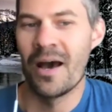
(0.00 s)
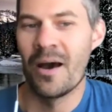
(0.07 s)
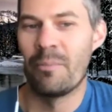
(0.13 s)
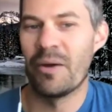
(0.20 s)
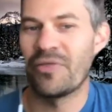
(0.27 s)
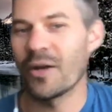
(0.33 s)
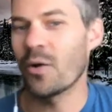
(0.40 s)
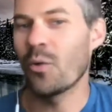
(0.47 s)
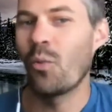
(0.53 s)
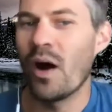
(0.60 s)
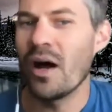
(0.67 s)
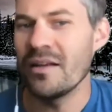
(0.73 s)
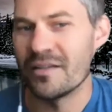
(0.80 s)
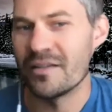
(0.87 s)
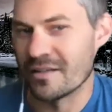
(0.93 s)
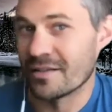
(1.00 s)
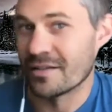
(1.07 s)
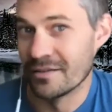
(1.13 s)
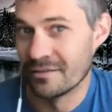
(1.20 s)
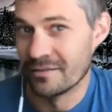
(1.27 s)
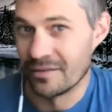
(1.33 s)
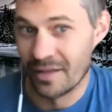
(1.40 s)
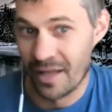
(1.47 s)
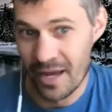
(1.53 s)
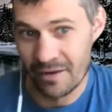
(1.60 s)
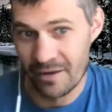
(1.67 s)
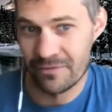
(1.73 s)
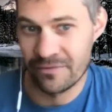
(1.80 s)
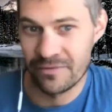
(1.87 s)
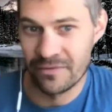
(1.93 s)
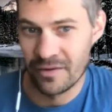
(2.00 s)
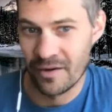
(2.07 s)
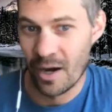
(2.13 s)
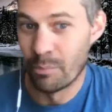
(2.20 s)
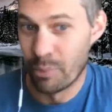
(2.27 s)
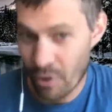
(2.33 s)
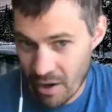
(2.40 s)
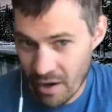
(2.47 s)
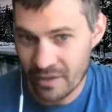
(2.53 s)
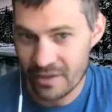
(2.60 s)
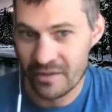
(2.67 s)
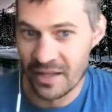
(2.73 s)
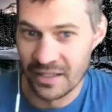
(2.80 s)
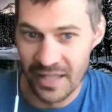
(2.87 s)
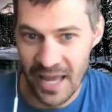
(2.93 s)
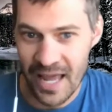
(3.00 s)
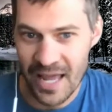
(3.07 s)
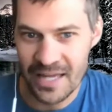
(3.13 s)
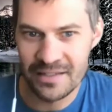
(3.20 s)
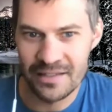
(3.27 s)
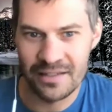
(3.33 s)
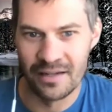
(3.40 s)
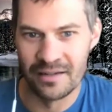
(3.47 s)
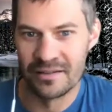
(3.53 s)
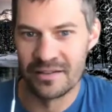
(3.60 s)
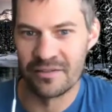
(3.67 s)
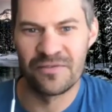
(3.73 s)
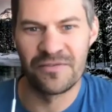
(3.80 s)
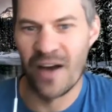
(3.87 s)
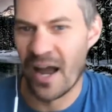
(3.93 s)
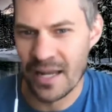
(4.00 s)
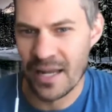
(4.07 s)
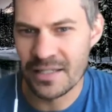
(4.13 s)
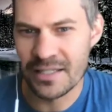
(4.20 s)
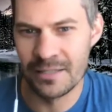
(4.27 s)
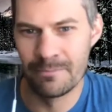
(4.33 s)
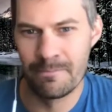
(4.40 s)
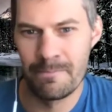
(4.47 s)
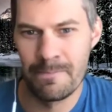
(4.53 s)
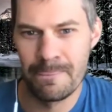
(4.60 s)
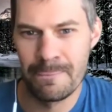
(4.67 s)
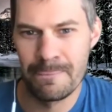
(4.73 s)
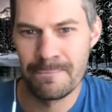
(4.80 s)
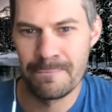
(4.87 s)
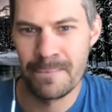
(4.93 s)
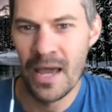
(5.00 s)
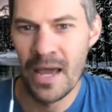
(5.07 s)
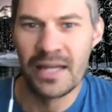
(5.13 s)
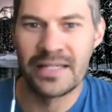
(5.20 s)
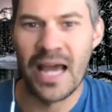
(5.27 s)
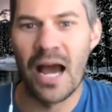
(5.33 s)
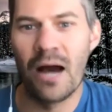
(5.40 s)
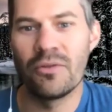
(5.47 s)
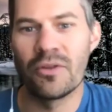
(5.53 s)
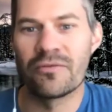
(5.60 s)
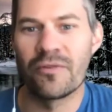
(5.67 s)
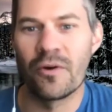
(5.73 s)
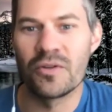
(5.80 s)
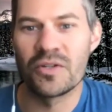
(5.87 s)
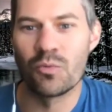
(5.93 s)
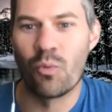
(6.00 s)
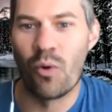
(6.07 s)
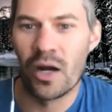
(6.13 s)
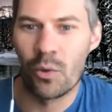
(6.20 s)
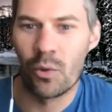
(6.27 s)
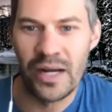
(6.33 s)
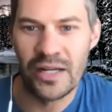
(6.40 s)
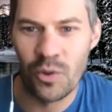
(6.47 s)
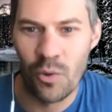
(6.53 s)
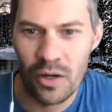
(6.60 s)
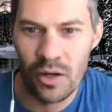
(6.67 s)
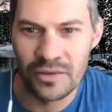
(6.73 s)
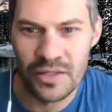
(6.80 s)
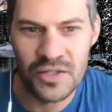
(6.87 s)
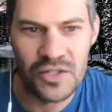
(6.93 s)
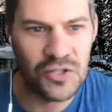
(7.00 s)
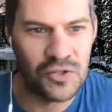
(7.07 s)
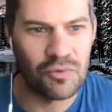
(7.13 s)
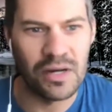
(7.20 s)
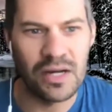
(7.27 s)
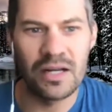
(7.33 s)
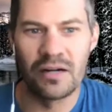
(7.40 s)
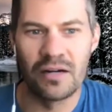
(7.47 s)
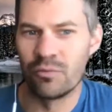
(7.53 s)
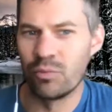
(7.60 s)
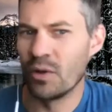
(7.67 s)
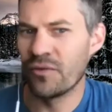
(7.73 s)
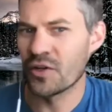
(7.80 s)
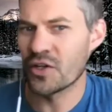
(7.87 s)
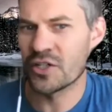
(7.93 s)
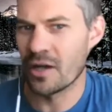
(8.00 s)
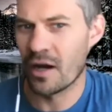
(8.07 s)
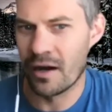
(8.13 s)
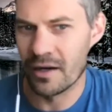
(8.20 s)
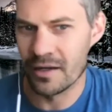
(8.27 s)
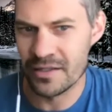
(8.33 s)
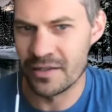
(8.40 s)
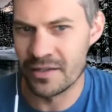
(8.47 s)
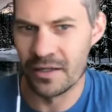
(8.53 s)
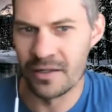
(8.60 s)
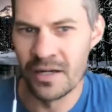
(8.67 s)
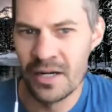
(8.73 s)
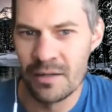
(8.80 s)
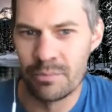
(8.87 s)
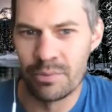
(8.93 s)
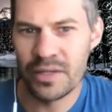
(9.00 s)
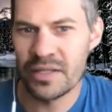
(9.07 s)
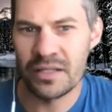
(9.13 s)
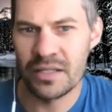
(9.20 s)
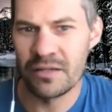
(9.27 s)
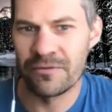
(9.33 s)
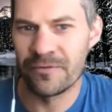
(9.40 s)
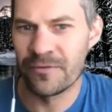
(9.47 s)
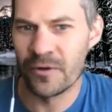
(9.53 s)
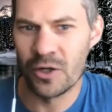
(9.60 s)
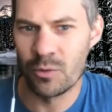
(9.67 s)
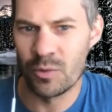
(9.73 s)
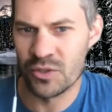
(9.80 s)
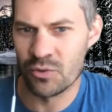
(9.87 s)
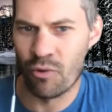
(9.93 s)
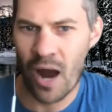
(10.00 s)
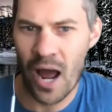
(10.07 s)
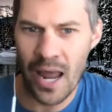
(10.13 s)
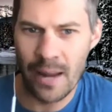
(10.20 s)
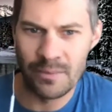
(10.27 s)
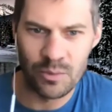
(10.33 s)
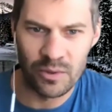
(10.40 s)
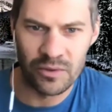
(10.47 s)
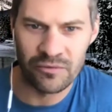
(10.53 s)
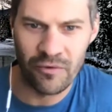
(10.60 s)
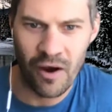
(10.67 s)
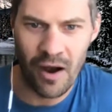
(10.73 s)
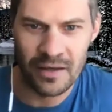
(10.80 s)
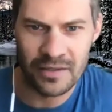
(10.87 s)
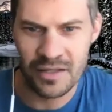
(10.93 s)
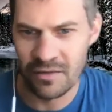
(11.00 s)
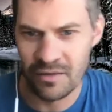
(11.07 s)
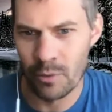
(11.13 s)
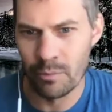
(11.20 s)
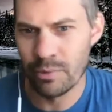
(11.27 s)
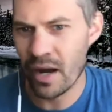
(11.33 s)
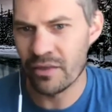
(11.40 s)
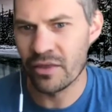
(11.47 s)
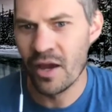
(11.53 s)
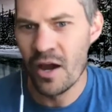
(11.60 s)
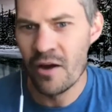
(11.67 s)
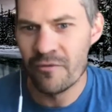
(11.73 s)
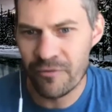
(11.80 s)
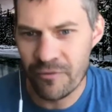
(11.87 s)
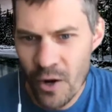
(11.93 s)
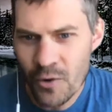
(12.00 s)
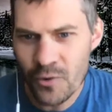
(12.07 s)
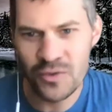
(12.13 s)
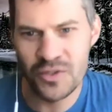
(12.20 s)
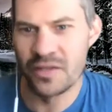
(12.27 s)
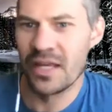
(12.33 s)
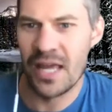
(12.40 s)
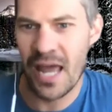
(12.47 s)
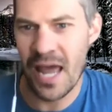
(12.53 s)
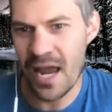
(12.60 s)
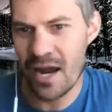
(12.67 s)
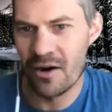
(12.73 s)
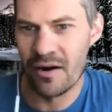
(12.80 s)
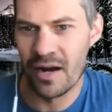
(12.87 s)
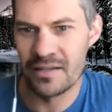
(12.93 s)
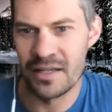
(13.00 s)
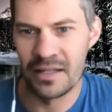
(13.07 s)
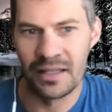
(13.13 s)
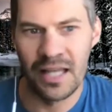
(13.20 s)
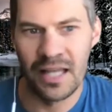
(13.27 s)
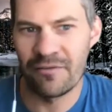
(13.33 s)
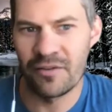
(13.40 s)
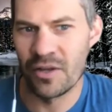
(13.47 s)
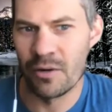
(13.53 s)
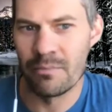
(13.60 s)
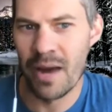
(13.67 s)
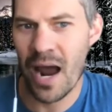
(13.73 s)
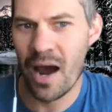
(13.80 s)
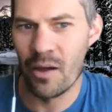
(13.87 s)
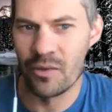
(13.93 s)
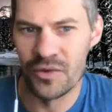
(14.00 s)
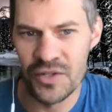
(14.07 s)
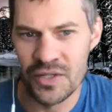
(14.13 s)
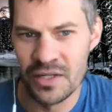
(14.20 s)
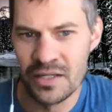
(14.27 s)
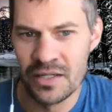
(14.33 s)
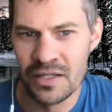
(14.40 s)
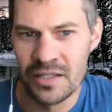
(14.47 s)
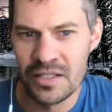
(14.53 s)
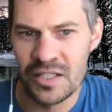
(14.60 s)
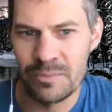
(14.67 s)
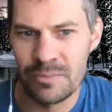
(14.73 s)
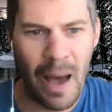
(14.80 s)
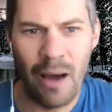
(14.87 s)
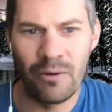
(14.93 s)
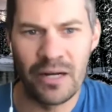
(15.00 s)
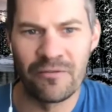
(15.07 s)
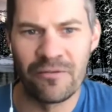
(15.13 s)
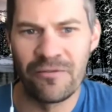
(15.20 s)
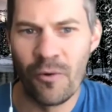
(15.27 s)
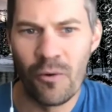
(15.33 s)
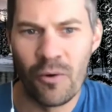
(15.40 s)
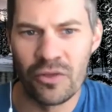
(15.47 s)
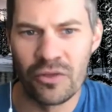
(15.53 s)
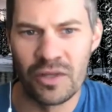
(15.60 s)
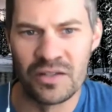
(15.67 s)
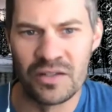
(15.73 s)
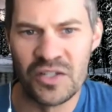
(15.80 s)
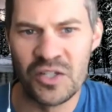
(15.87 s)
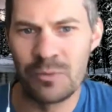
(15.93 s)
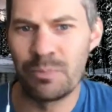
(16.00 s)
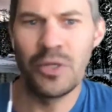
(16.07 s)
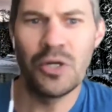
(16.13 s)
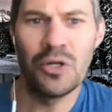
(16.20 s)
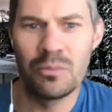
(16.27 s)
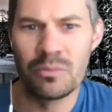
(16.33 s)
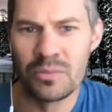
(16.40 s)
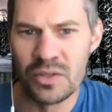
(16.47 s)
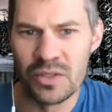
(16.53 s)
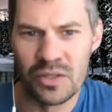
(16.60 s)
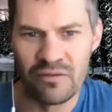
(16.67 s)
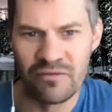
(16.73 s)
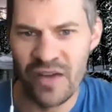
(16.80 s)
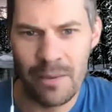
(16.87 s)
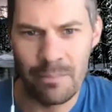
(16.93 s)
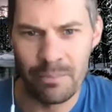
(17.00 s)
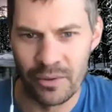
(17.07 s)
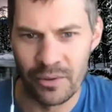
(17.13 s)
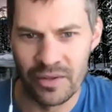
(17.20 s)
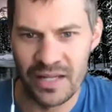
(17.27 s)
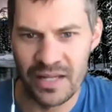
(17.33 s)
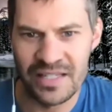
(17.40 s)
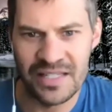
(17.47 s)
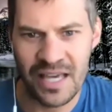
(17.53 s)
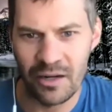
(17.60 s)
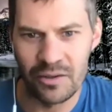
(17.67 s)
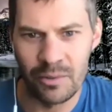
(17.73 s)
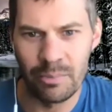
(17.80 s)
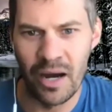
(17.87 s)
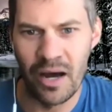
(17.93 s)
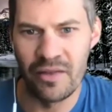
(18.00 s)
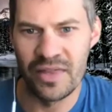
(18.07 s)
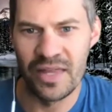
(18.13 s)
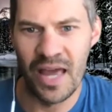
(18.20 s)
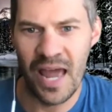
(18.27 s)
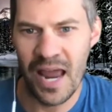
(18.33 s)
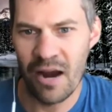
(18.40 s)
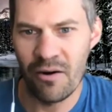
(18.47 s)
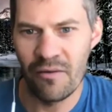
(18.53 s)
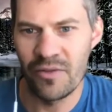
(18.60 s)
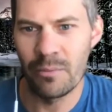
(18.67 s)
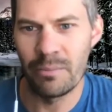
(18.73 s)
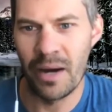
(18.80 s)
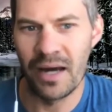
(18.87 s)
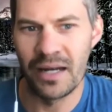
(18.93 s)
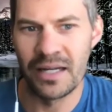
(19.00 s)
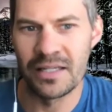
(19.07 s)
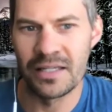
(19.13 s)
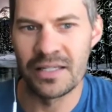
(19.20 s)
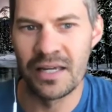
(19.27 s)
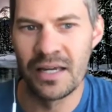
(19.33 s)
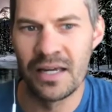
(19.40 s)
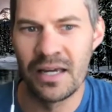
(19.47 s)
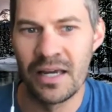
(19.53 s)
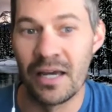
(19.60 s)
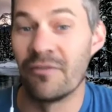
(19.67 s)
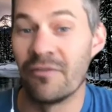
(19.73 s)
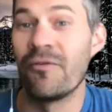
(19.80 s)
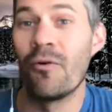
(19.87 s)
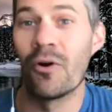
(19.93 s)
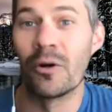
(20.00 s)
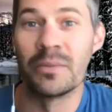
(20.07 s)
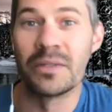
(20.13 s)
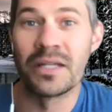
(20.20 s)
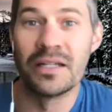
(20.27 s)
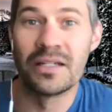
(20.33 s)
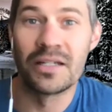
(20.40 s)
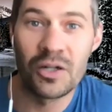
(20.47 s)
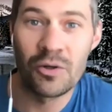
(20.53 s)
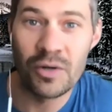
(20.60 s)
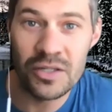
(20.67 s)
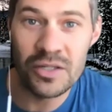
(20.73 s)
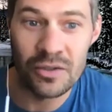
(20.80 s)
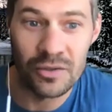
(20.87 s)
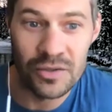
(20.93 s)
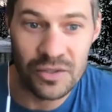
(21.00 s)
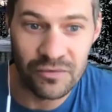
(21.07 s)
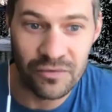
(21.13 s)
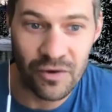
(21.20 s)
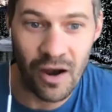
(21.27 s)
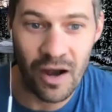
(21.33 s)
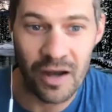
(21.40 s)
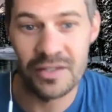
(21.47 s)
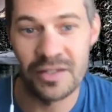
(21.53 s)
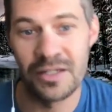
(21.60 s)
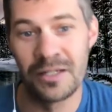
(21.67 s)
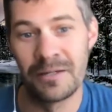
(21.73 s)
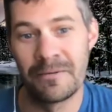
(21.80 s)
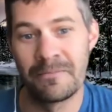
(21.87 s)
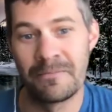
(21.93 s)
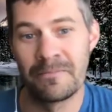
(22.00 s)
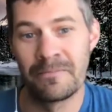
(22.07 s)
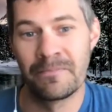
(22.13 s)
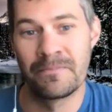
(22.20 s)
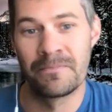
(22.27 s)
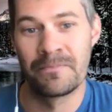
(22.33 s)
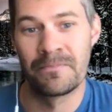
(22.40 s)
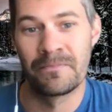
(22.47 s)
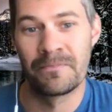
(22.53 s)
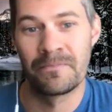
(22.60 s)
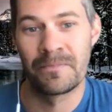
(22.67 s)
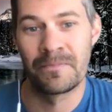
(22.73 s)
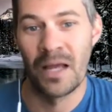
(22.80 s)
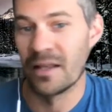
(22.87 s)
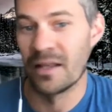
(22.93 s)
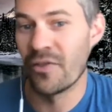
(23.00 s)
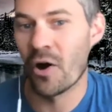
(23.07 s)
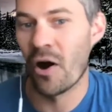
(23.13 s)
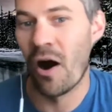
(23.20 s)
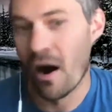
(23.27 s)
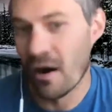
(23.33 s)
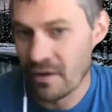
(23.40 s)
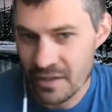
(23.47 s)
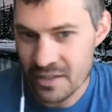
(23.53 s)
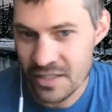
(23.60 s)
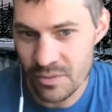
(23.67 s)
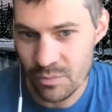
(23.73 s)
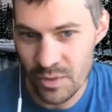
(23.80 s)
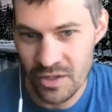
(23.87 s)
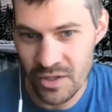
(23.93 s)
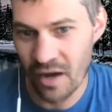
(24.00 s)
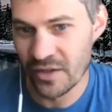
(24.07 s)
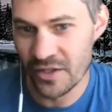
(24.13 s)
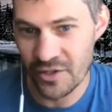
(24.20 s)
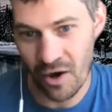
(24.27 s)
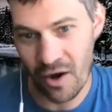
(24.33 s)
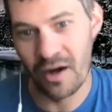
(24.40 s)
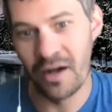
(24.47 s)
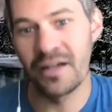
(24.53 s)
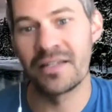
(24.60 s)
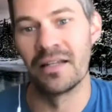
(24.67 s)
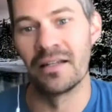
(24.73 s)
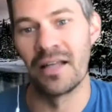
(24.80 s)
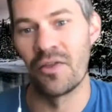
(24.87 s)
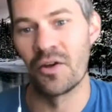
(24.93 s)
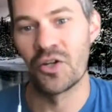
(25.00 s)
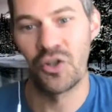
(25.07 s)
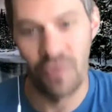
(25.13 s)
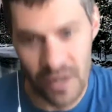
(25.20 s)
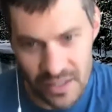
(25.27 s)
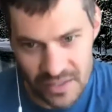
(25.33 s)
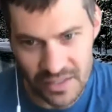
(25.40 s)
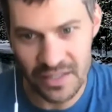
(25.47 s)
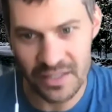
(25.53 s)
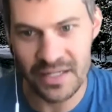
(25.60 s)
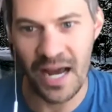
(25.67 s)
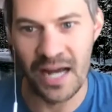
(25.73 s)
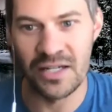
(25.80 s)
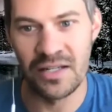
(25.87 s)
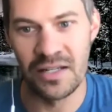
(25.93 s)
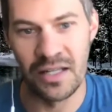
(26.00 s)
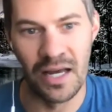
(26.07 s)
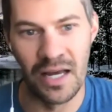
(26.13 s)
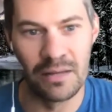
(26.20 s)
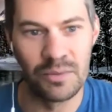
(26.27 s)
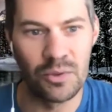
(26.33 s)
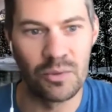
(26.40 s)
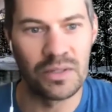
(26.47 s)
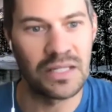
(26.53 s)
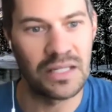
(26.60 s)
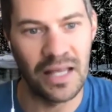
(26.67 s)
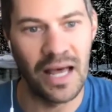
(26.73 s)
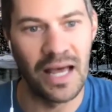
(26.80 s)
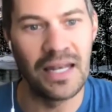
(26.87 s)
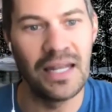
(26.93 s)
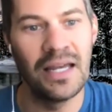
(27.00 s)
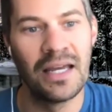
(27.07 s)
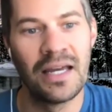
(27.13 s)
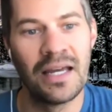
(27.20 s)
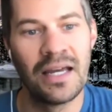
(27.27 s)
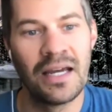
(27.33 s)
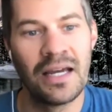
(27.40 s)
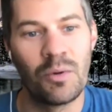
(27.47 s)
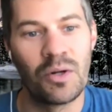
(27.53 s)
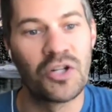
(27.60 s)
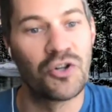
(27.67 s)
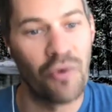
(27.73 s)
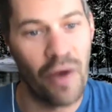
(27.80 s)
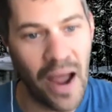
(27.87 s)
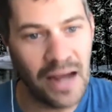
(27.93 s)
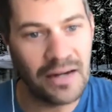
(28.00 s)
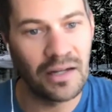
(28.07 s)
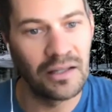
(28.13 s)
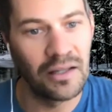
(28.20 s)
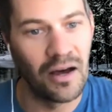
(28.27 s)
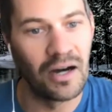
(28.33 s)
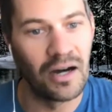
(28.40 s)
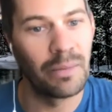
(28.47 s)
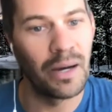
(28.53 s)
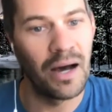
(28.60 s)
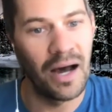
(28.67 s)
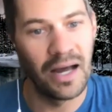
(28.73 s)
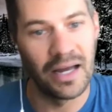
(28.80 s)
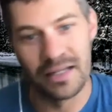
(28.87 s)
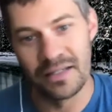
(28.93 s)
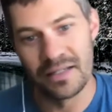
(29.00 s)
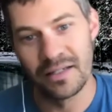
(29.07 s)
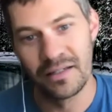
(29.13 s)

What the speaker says: But there was life abroad in the land and defiant. Down the frozen waterway toiled a string of wolfish dogs. Their bristly fur was rimed with frost. Their breath froze in the air as it left their mouths, spouting forth in spumes of vapor that settled upon the hair of their bodies and formed into crystals of frost. Leather harness was on the dogs, and leather traces attached to them to a sled, which dragged along behind.